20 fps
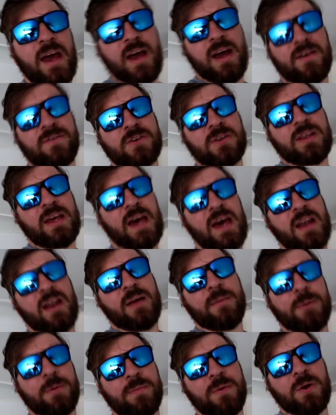After that,
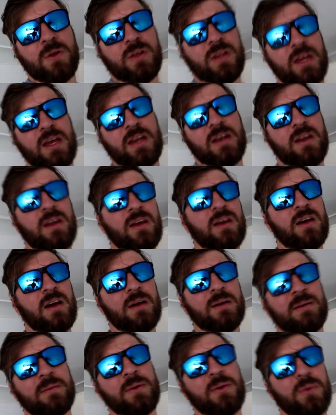I'm gonna pull it in. I'm
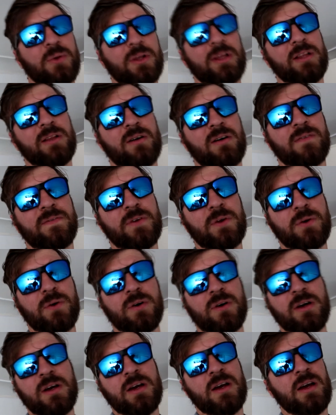gonna be really low on
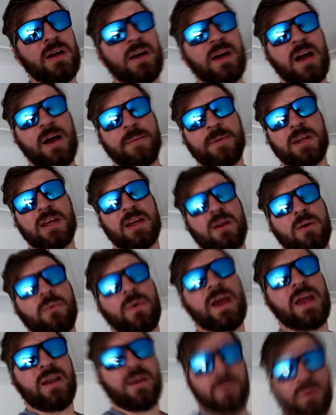fuel. I'm gonna get it
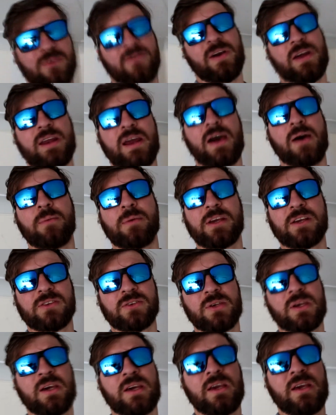weighed, and I'm gonna find out,
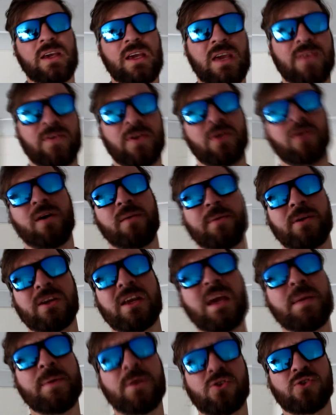because even though I've been
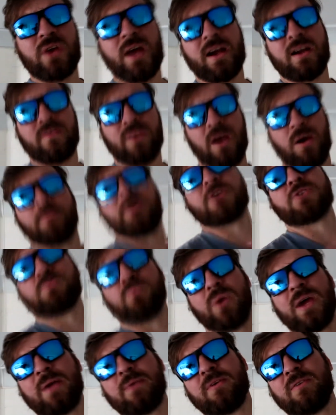keeping track of how much
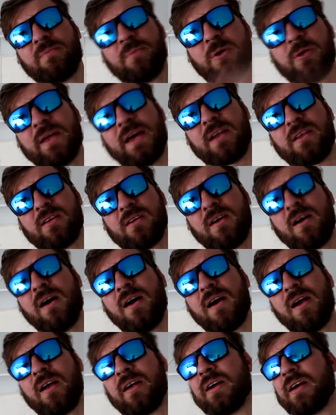weight we've pulled out of the
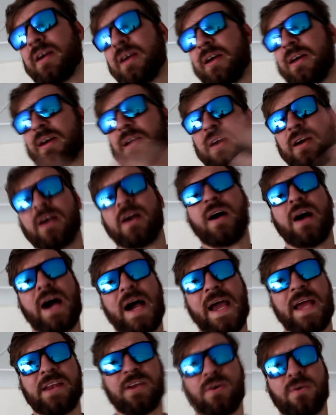car,
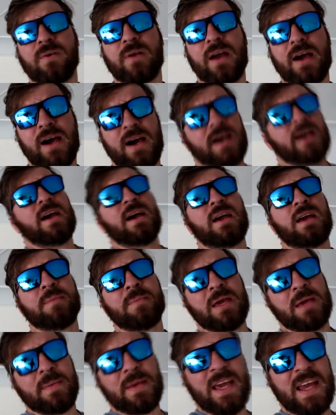I don't, it
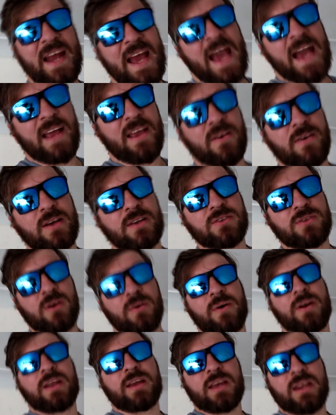may be inaccurate, so I
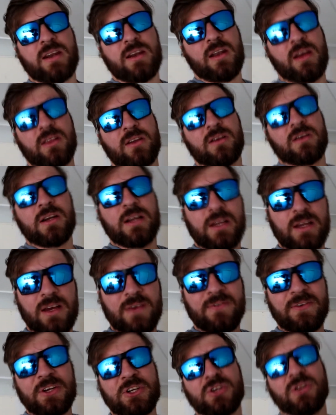want to get another
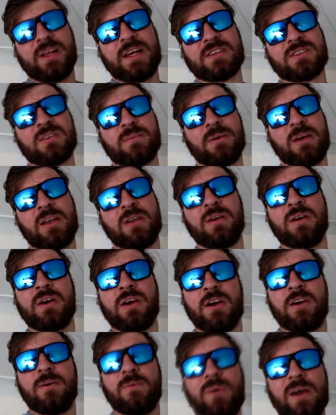official estimate
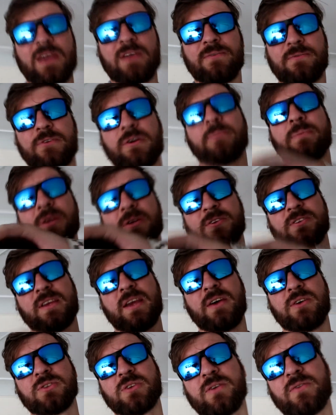weight from their
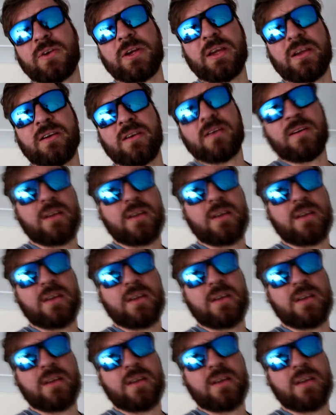scales over here